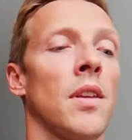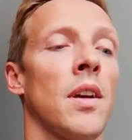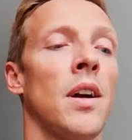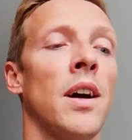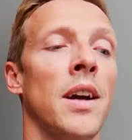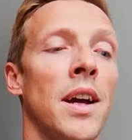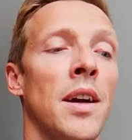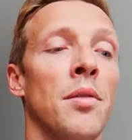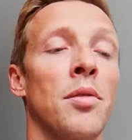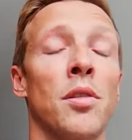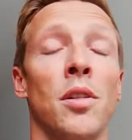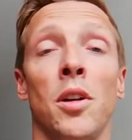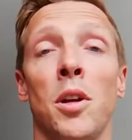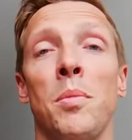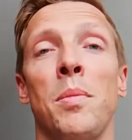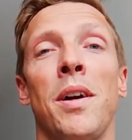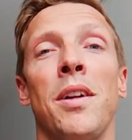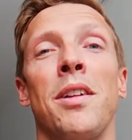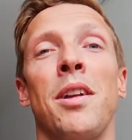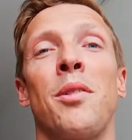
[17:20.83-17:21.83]
I have thought
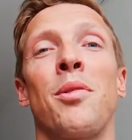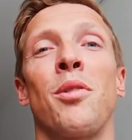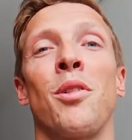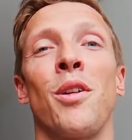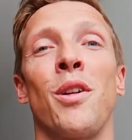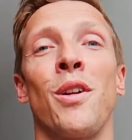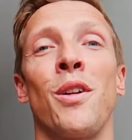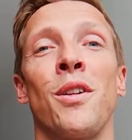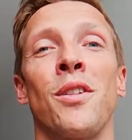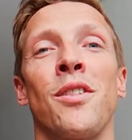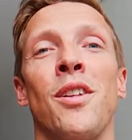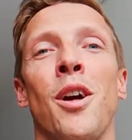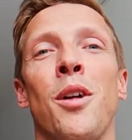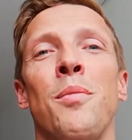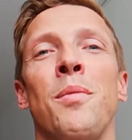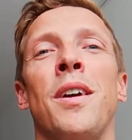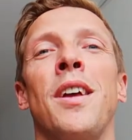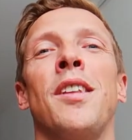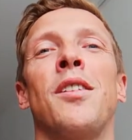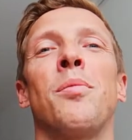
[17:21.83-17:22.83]
about it for a long
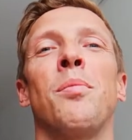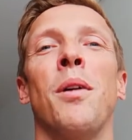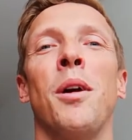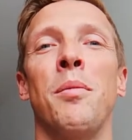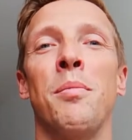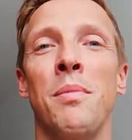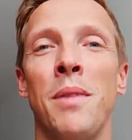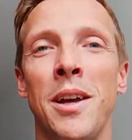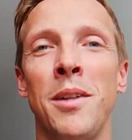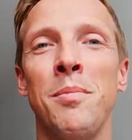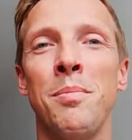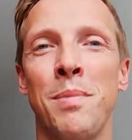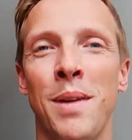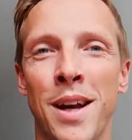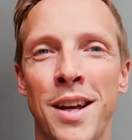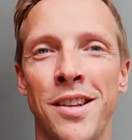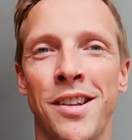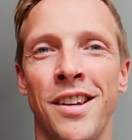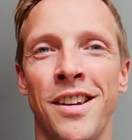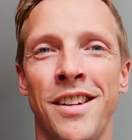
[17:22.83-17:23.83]
time. It's my main
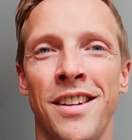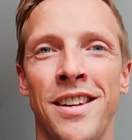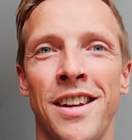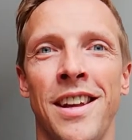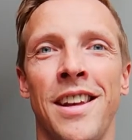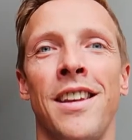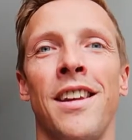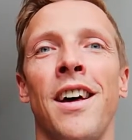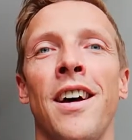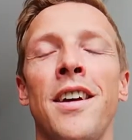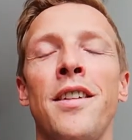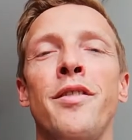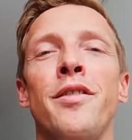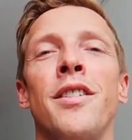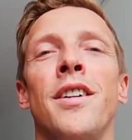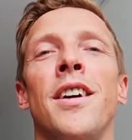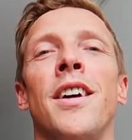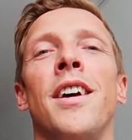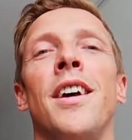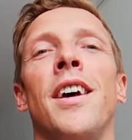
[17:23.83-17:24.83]
passion in life,
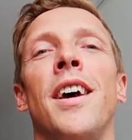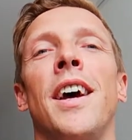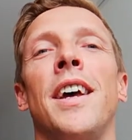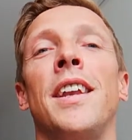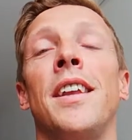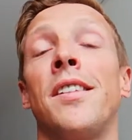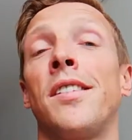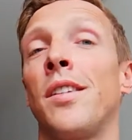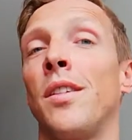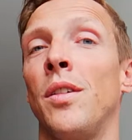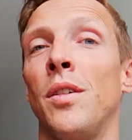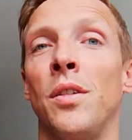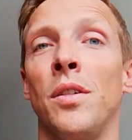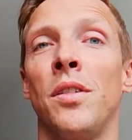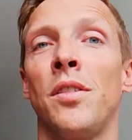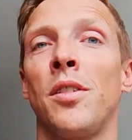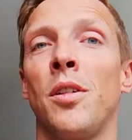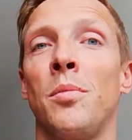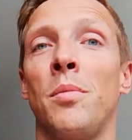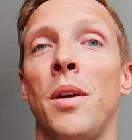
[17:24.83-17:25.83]
and it's
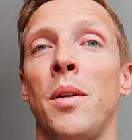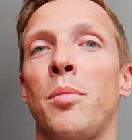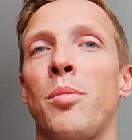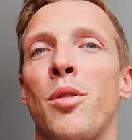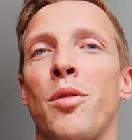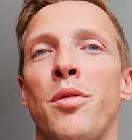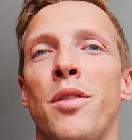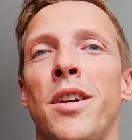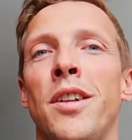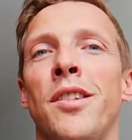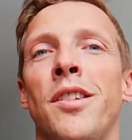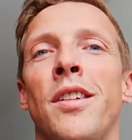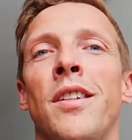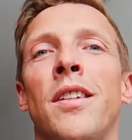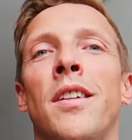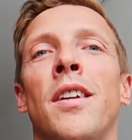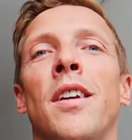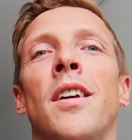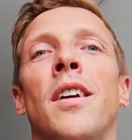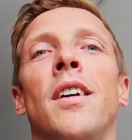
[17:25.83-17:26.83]
also my profession,
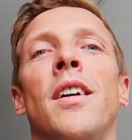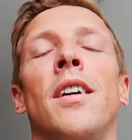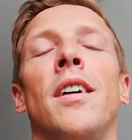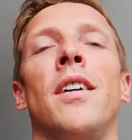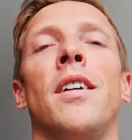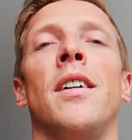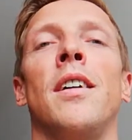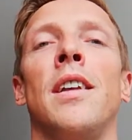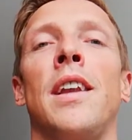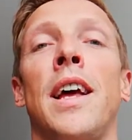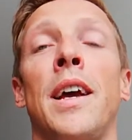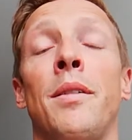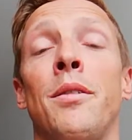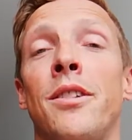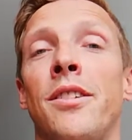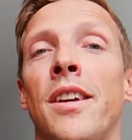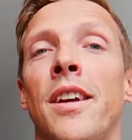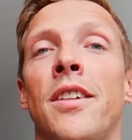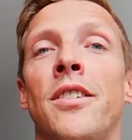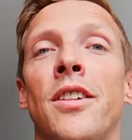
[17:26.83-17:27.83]

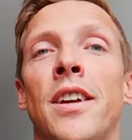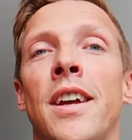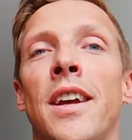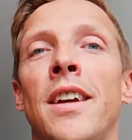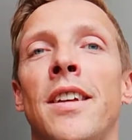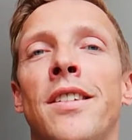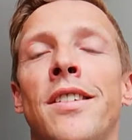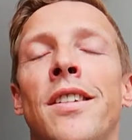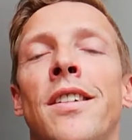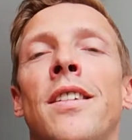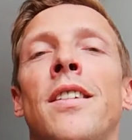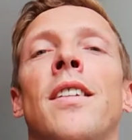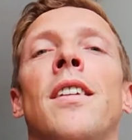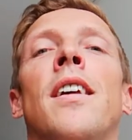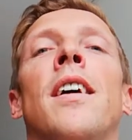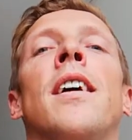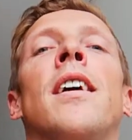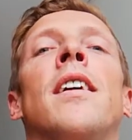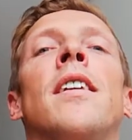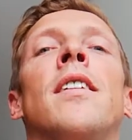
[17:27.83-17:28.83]
language education,
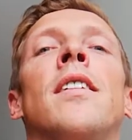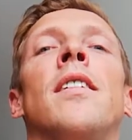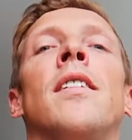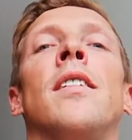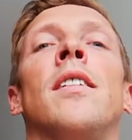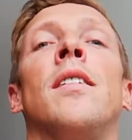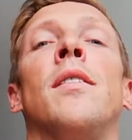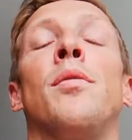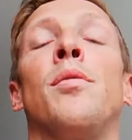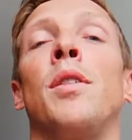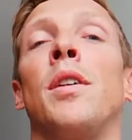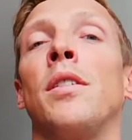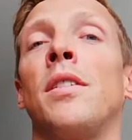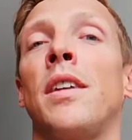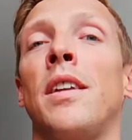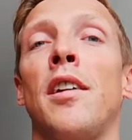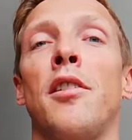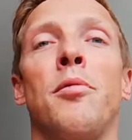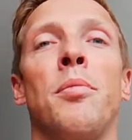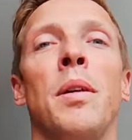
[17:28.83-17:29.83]
and the field
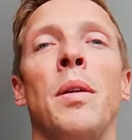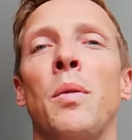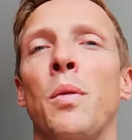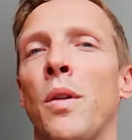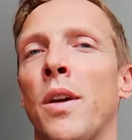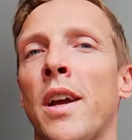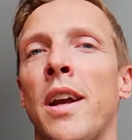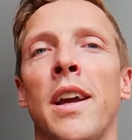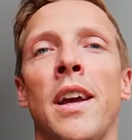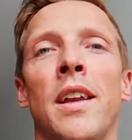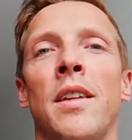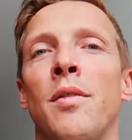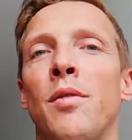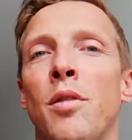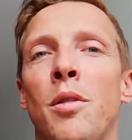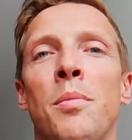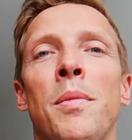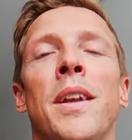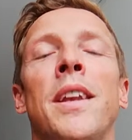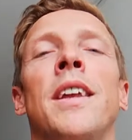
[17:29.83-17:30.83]
that I've been working in
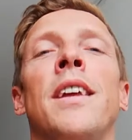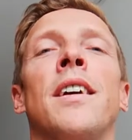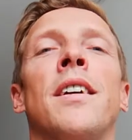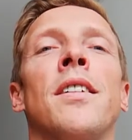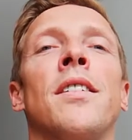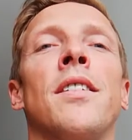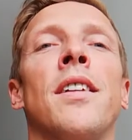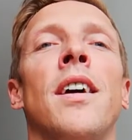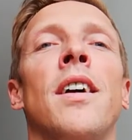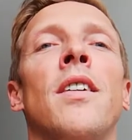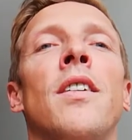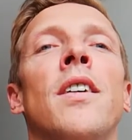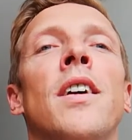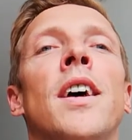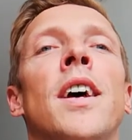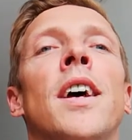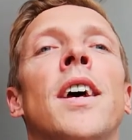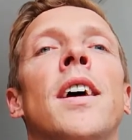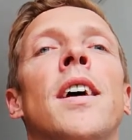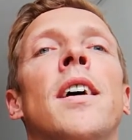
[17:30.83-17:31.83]
for many years
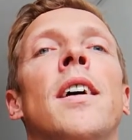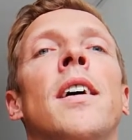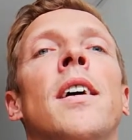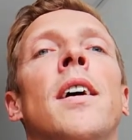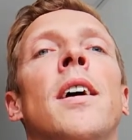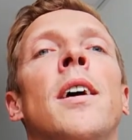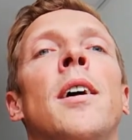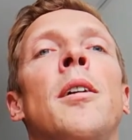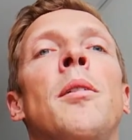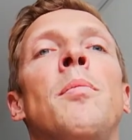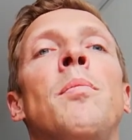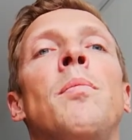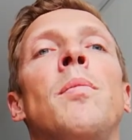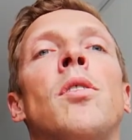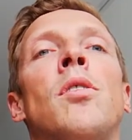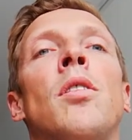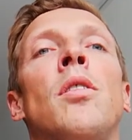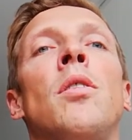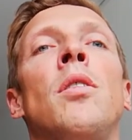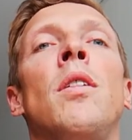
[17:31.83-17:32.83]
now.
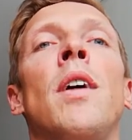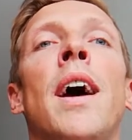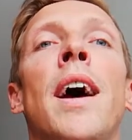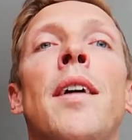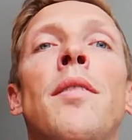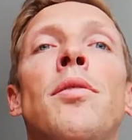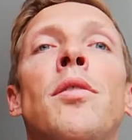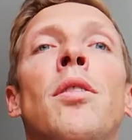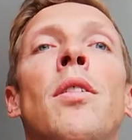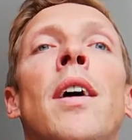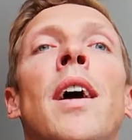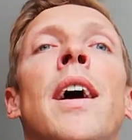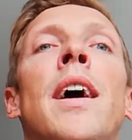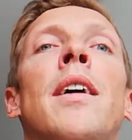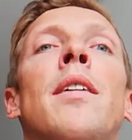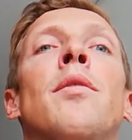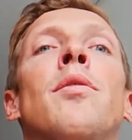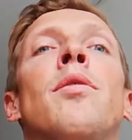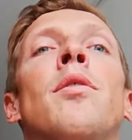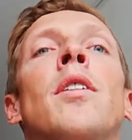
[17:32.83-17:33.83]
So you have to
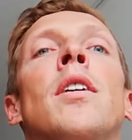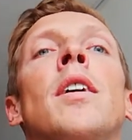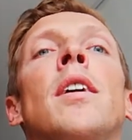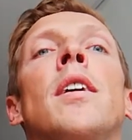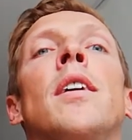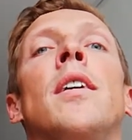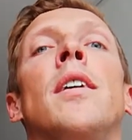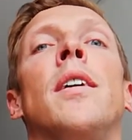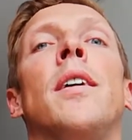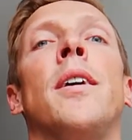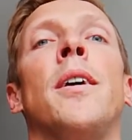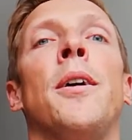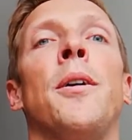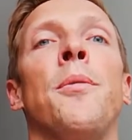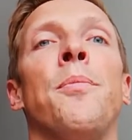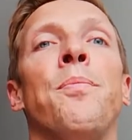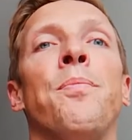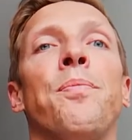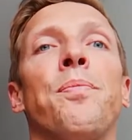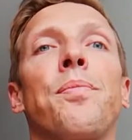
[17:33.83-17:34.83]
have
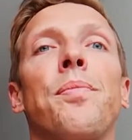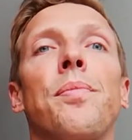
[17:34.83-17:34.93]
um,